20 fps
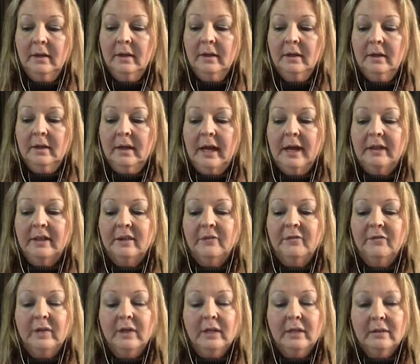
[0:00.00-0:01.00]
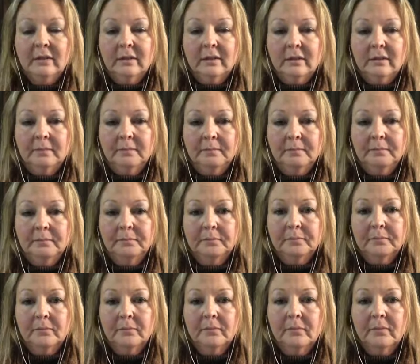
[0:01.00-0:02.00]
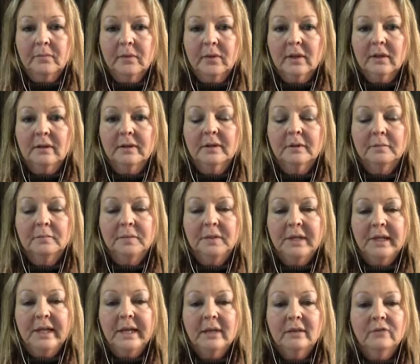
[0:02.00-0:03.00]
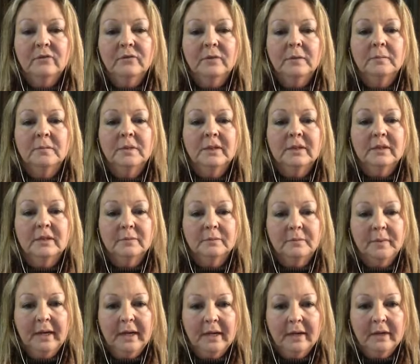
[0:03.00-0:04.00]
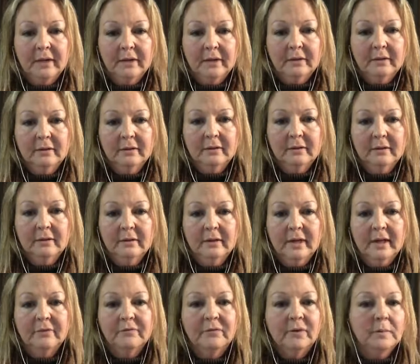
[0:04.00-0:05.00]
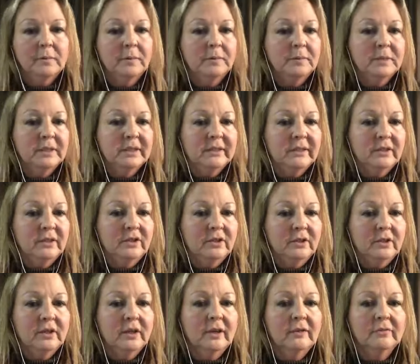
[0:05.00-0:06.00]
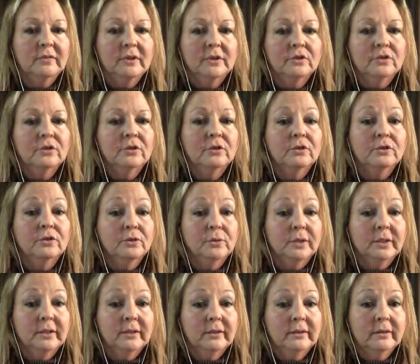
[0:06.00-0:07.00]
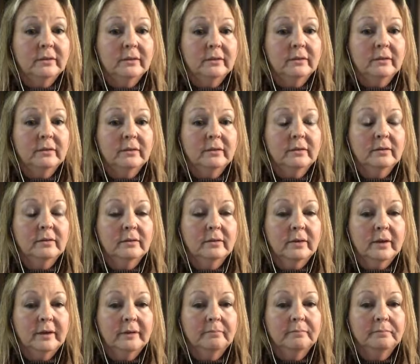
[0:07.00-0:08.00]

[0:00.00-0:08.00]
And the victim complains from despair and from a position of there's no choices, right?